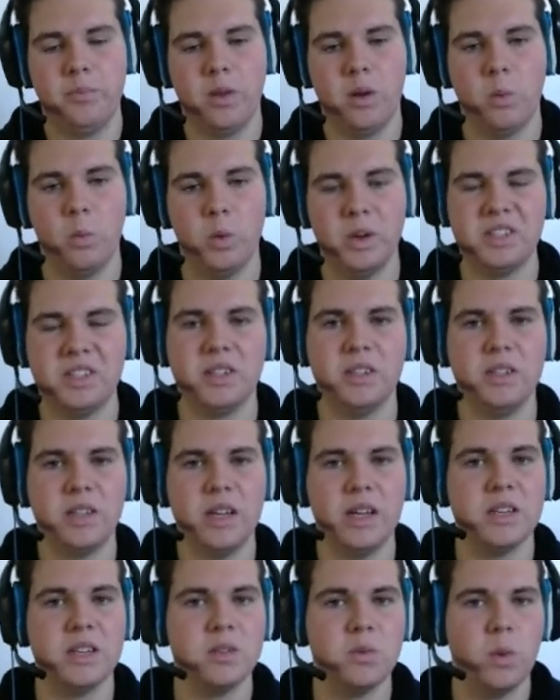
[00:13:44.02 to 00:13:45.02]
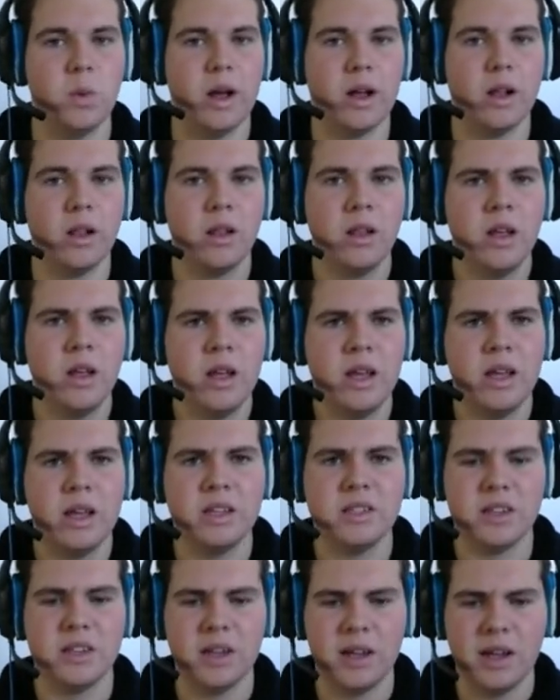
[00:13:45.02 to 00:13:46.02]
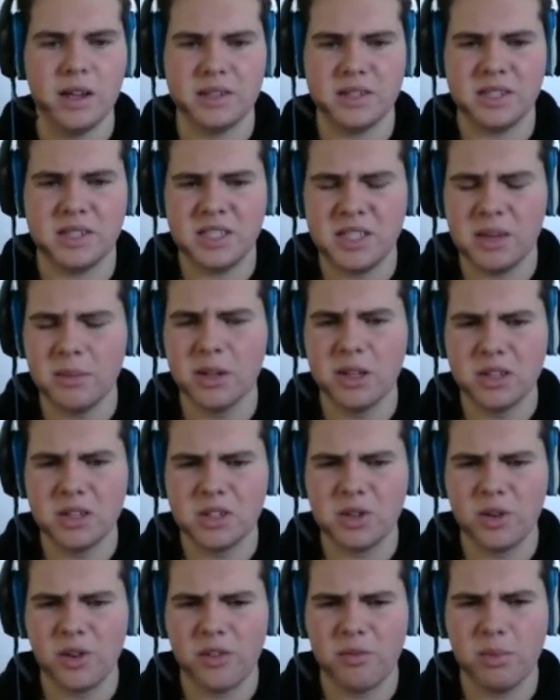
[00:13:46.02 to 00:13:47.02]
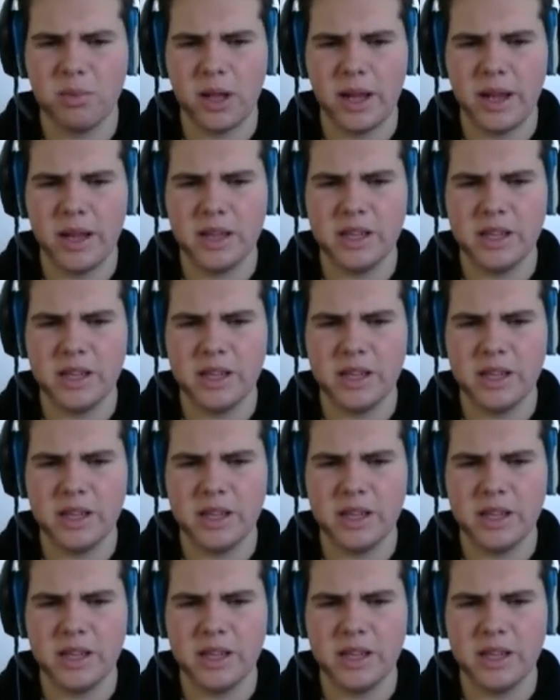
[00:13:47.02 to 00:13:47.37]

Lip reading: Wizard, as well, is a similar sort of player.